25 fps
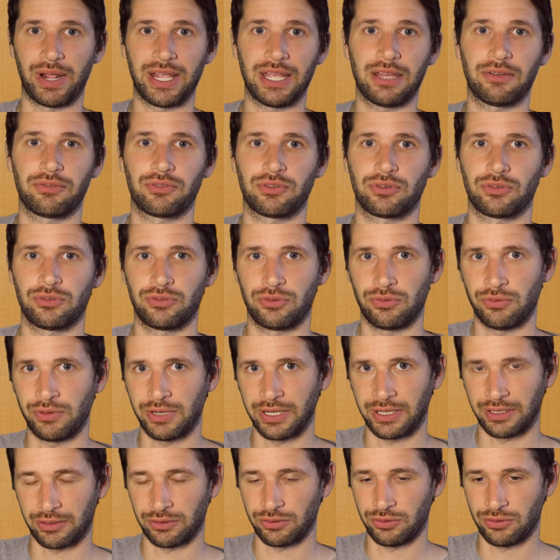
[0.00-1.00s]
If you're
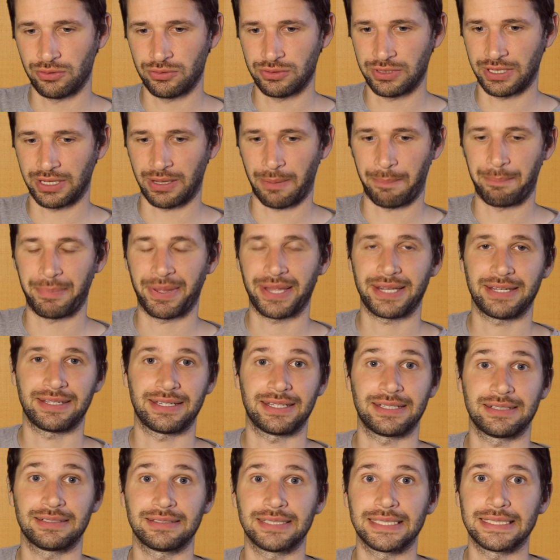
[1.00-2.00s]
using a pen,
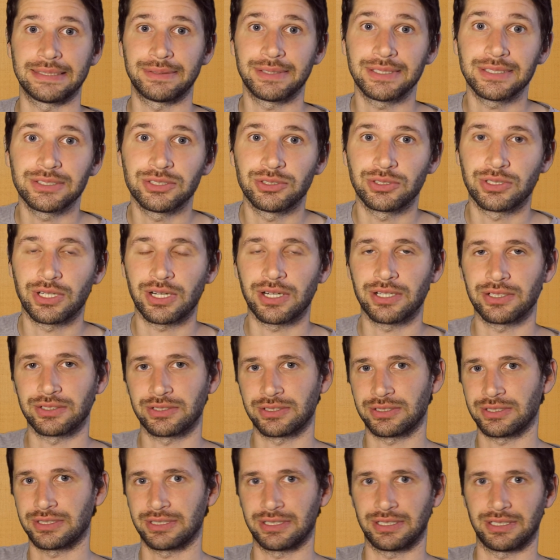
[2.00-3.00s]
then you can't
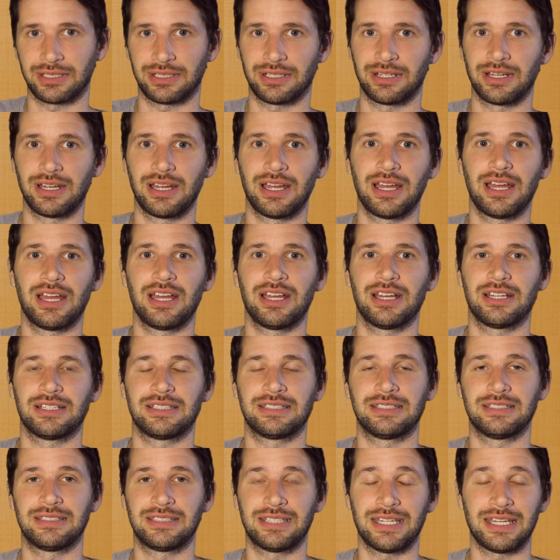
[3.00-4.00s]

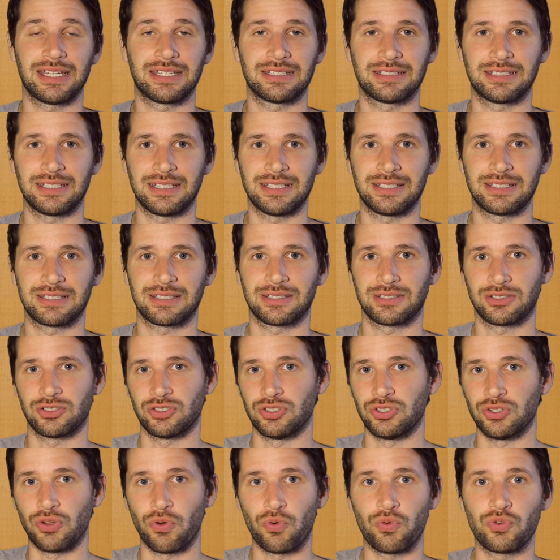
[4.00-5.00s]
take these
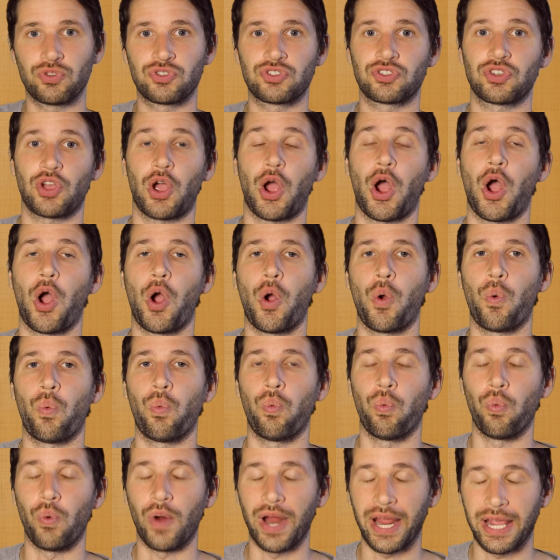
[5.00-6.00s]
notes
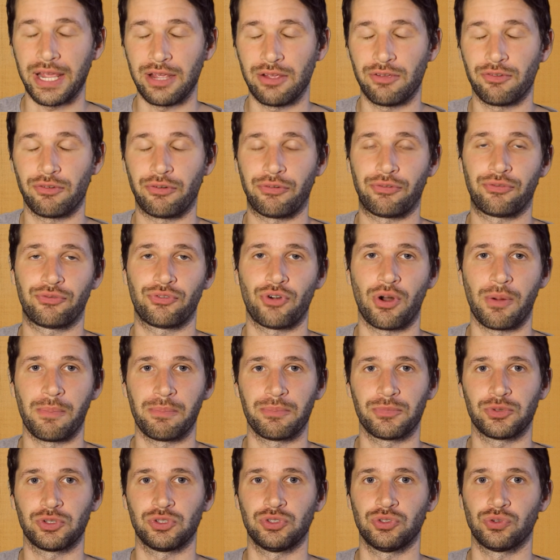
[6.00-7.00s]
away
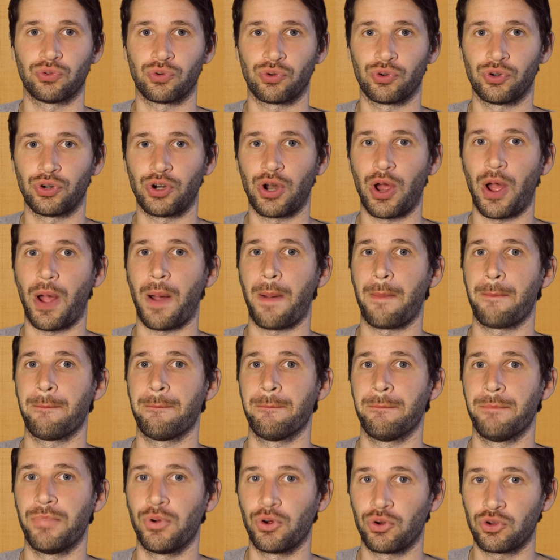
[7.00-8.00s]
from your
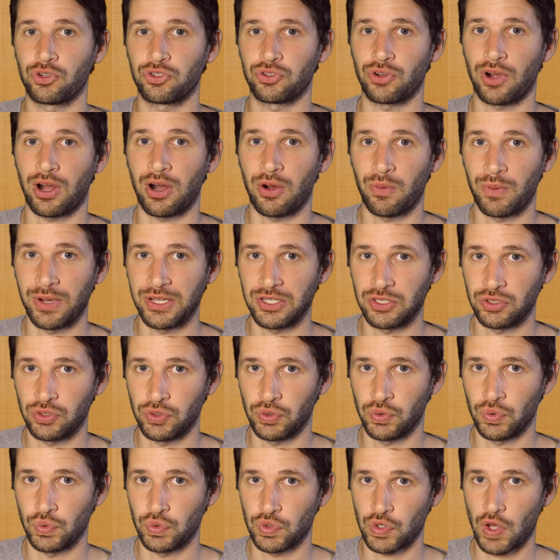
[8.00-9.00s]
book, so always
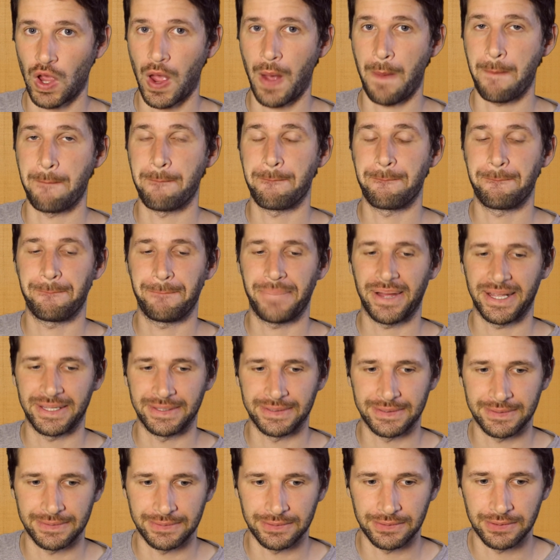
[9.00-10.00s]
use a
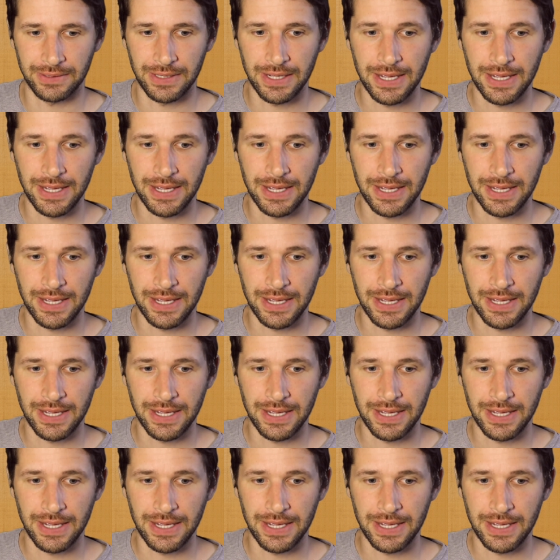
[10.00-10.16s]
pencil.